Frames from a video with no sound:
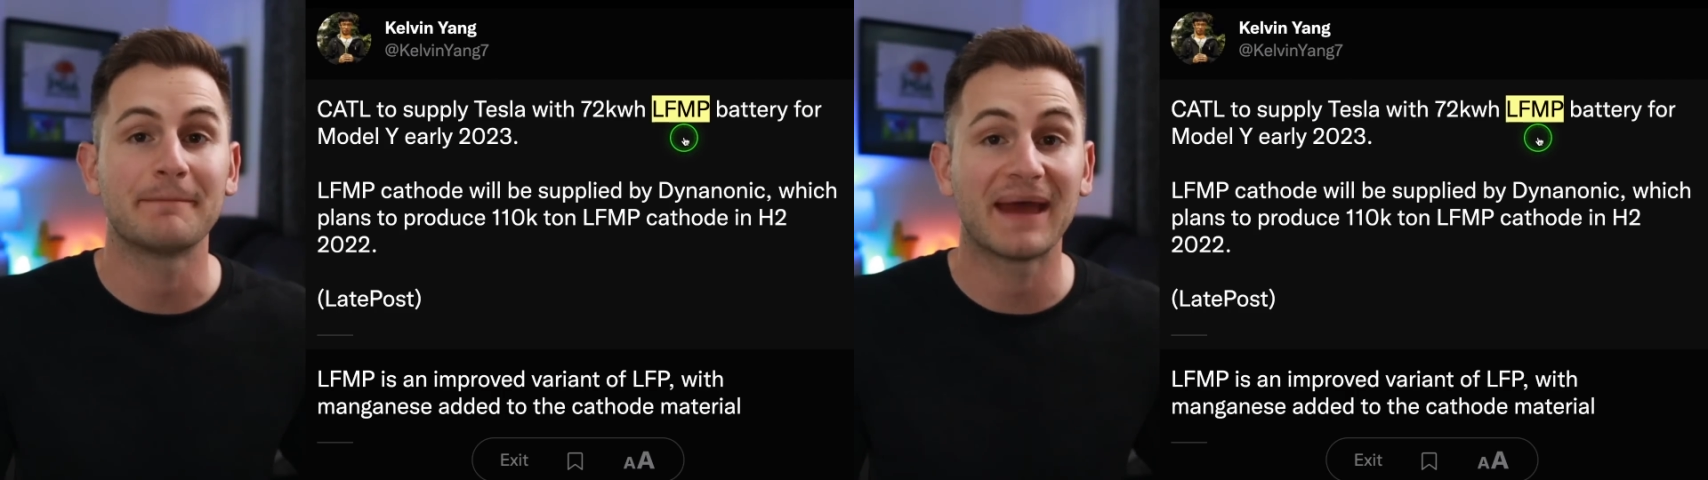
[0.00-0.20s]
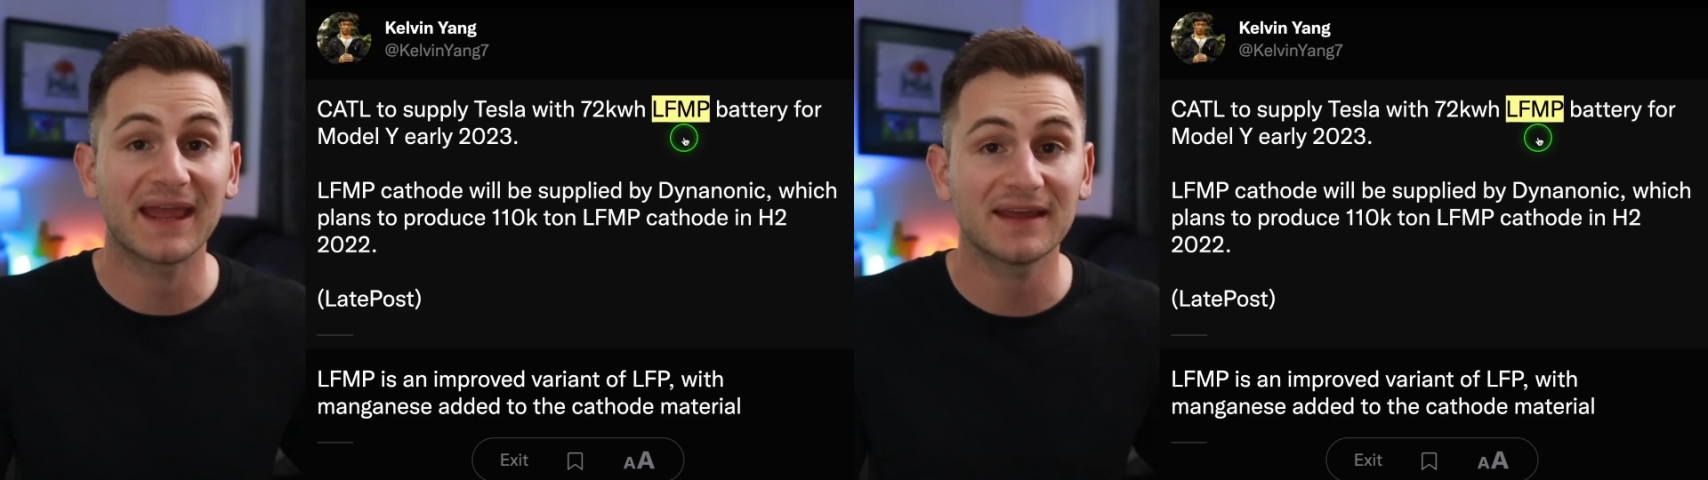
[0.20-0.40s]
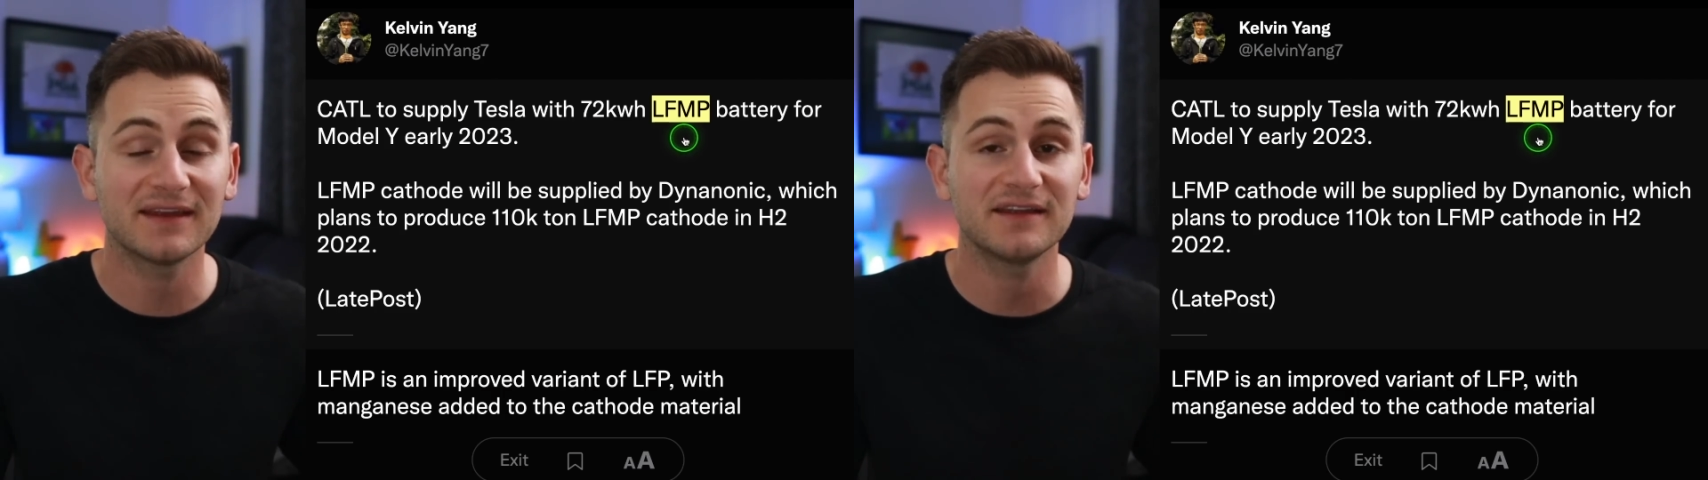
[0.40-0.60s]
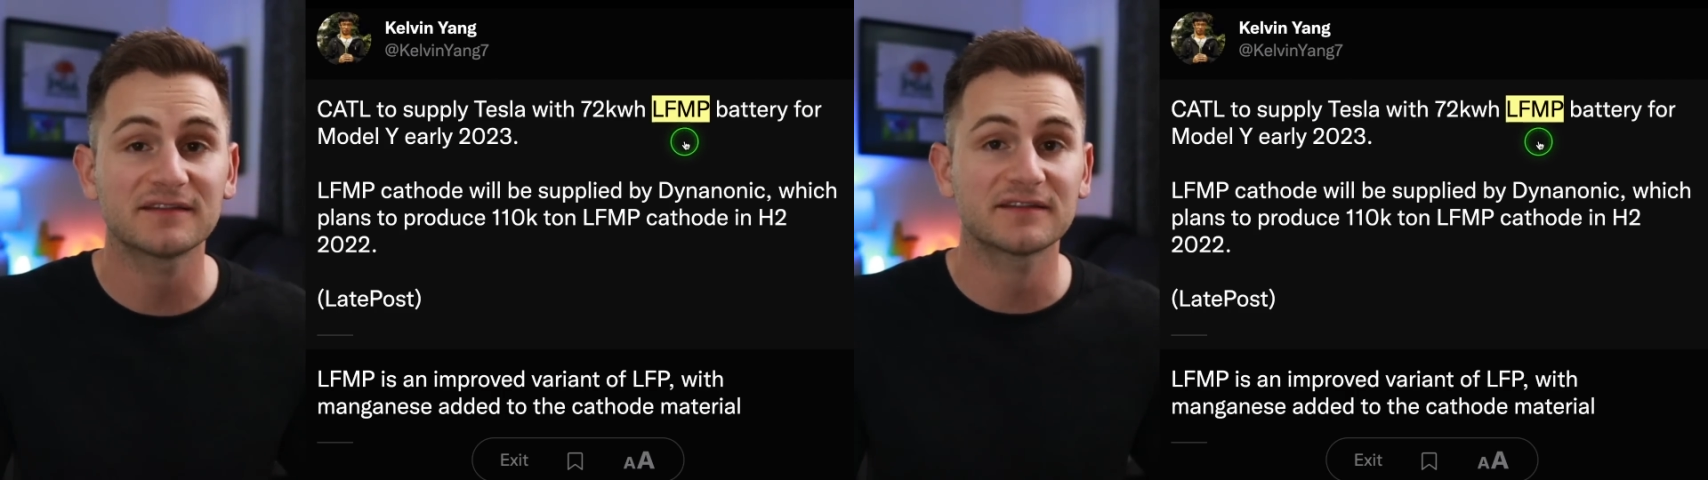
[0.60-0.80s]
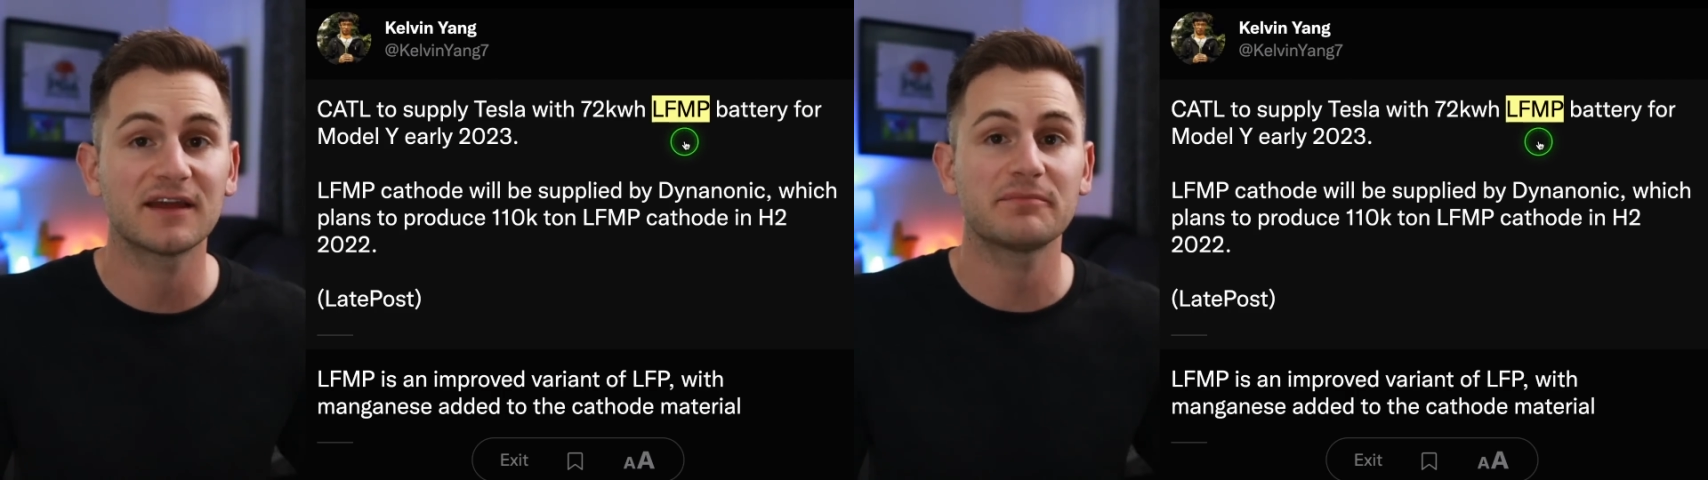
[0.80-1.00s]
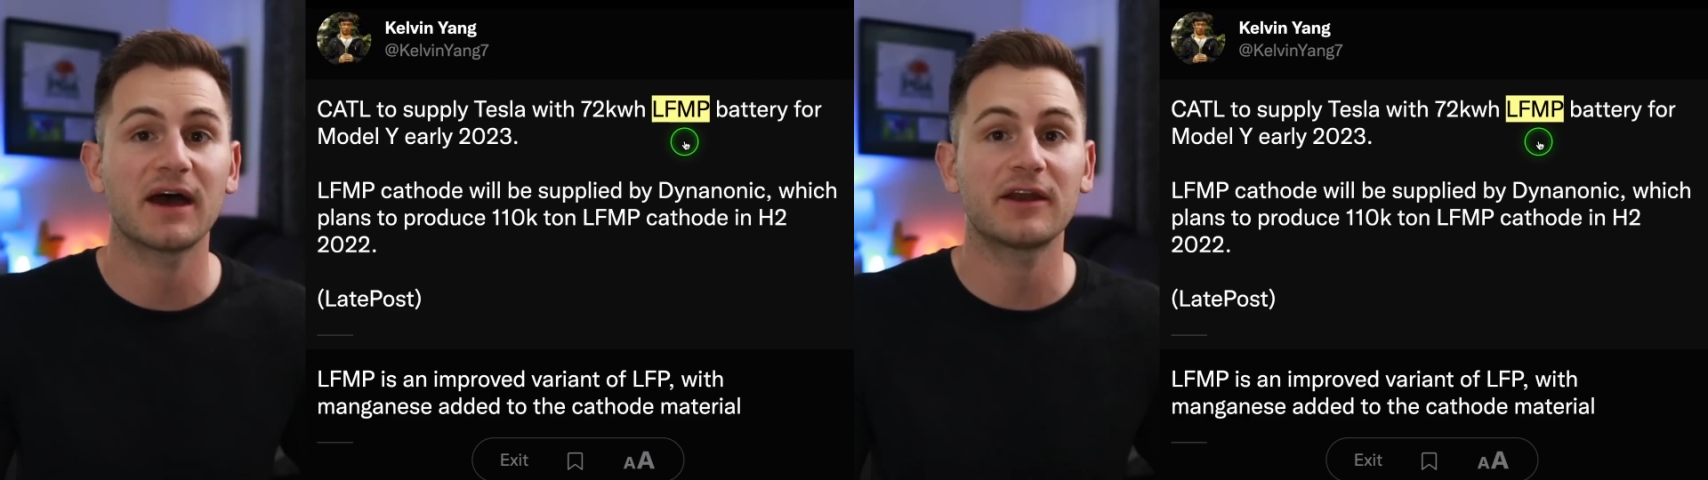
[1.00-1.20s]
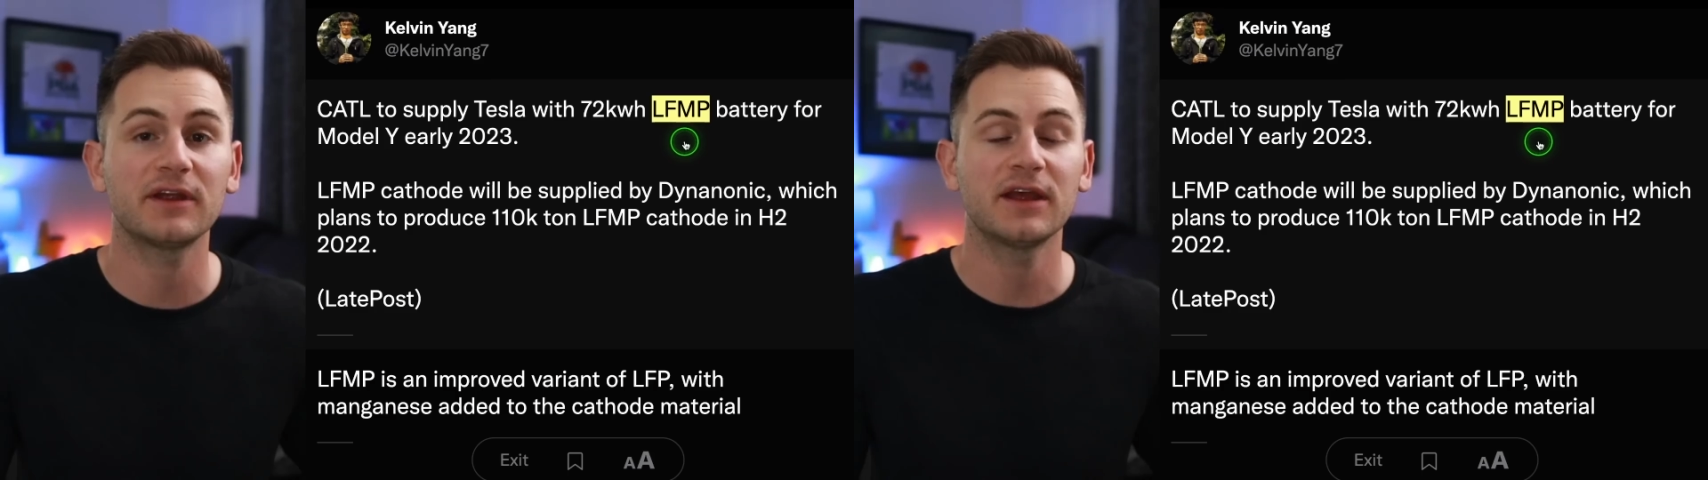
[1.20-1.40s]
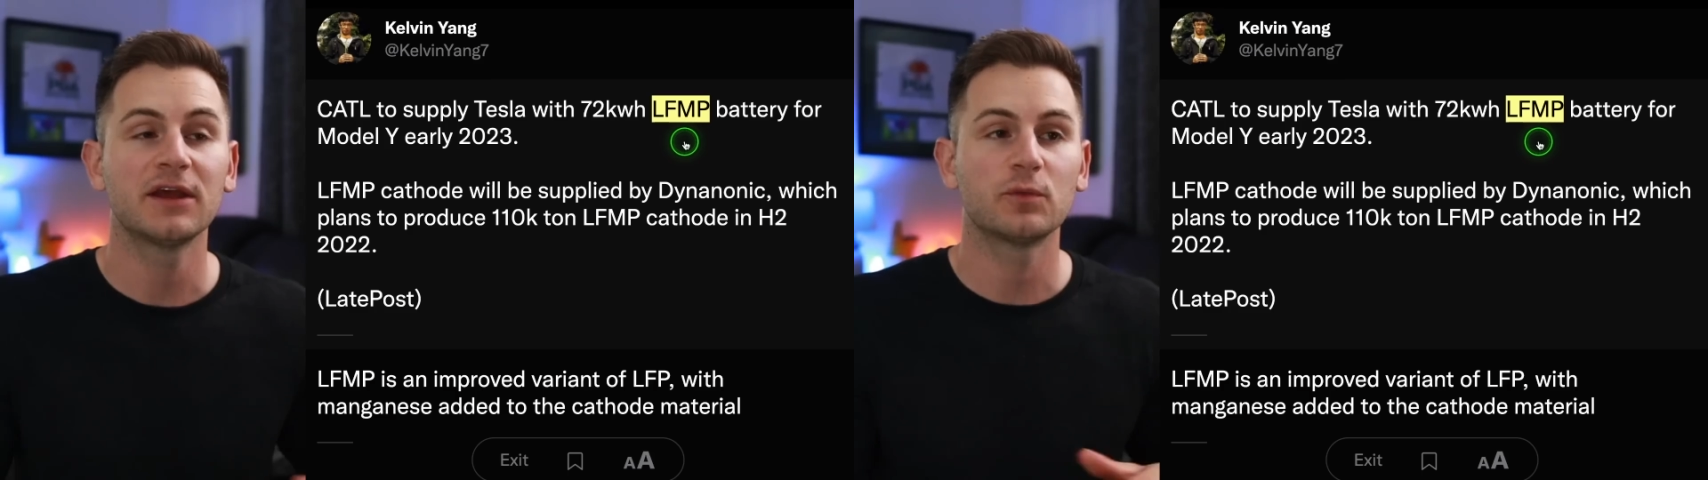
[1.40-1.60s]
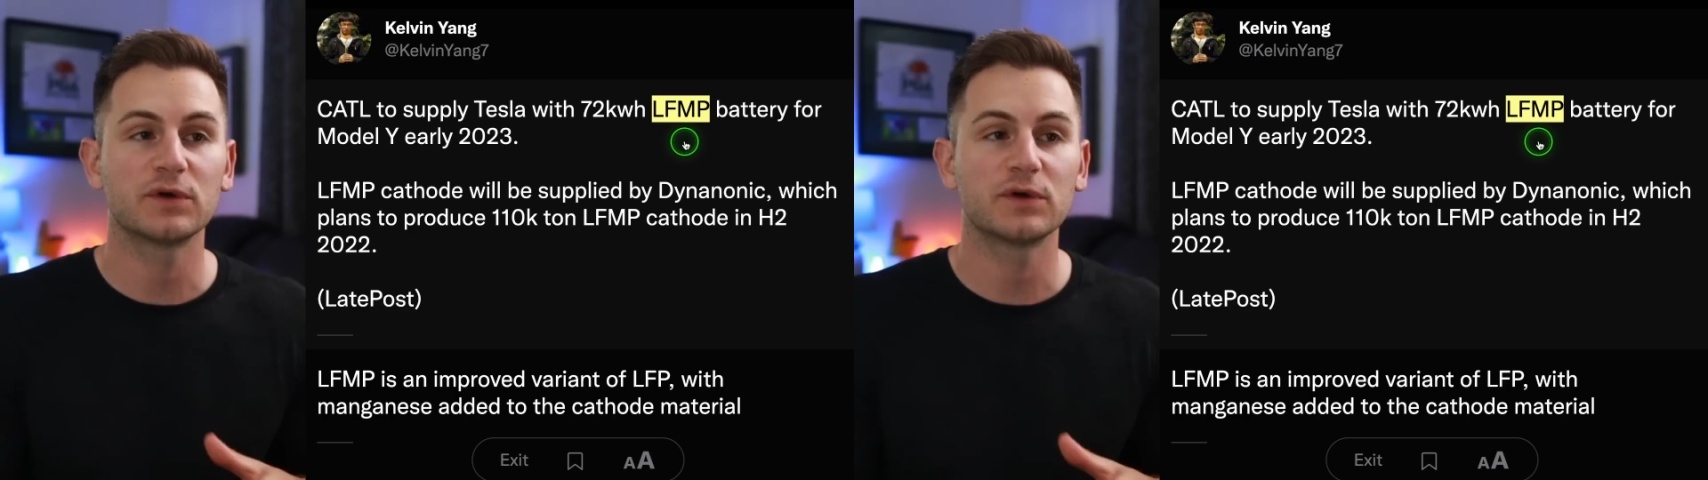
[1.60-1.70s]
manganese type battery,